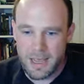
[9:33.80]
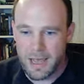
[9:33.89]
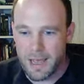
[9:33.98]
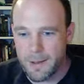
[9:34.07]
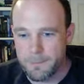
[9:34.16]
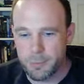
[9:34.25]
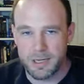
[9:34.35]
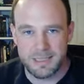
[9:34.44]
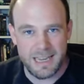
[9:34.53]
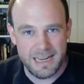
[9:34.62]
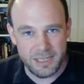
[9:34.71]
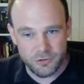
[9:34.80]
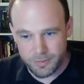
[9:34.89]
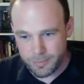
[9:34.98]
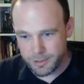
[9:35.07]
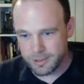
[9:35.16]
Um, but it's
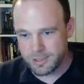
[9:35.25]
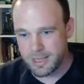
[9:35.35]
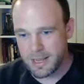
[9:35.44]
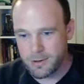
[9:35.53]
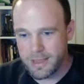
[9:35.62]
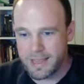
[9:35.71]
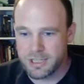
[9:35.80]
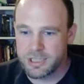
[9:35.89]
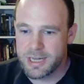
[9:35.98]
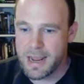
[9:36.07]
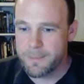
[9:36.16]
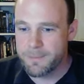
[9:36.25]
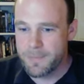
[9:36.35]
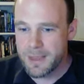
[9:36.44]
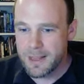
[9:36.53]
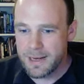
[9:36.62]
indiscriminate, and you gain shame.
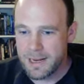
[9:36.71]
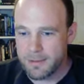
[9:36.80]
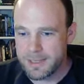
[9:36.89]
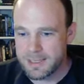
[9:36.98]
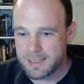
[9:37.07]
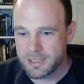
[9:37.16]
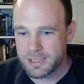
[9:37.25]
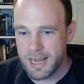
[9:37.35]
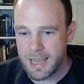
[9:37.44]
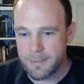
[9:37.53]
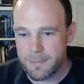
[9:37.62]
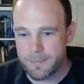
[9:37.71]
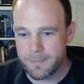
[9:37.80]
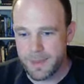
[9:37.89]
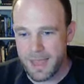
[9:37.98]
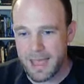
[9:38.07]
Now, this shame,
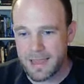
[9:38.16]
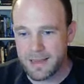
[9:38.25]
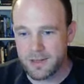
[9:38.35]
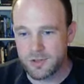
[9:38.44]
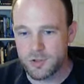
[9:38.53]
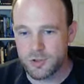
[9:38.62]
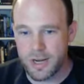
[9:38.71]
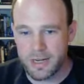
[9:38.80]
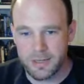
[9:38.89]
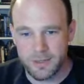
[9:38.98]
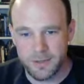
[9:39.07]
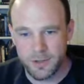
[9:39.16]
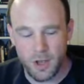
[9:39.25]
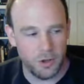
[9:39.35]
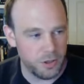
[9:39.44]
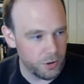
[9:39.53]
ache, and dread
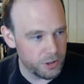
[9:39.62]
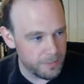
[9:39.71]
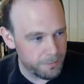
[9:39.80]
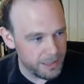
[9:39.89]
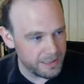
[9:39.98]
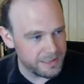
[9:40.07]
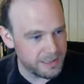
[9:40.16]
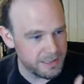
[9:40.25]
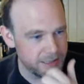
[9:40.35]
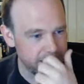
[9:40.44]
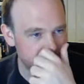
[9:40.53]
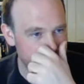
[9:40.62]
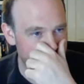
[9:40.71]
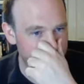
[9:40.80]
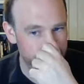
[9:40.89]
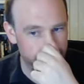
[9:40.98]
are the other big addition to this
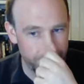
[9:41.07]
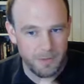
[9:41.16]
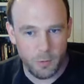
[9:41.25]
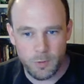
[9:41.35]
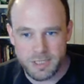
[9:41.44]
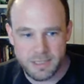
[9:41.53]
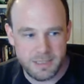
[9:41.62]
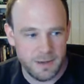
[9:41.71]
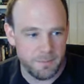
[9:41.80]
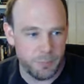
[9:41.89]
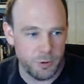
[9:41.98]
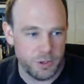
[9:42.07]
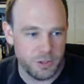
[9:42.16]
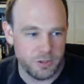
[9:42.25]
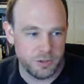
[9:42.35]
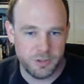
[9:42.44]
game, which is
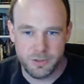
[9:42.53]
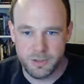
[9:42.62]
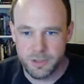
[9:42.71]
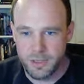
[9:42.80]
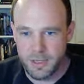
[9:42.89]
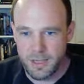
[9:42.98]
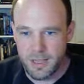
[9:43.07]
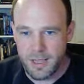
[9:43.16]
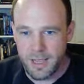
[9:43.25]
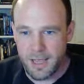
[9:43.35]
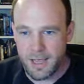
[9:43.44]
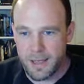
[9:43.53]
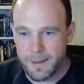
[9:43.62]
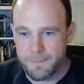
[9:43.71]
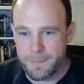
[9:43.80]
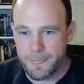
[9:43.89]
burdens.
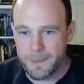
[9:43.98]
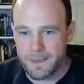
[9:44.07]
Um,